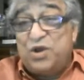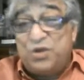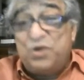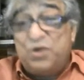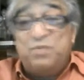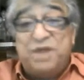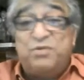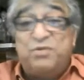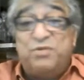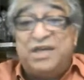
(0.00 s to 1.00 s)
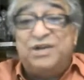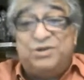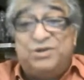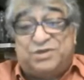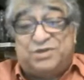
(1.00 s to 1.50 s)
you're going to be able to heal
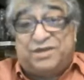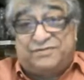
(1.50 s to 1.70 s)
yourself